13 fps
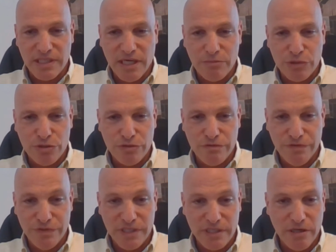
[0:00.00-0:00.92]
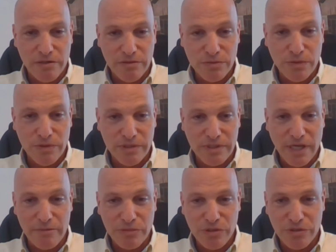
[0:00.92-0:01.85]
And I'm sure Vic knows what
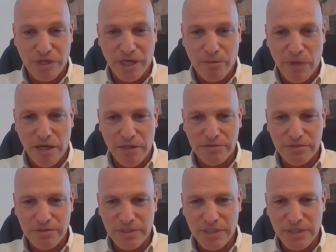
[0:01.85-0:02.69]
I'm talking about.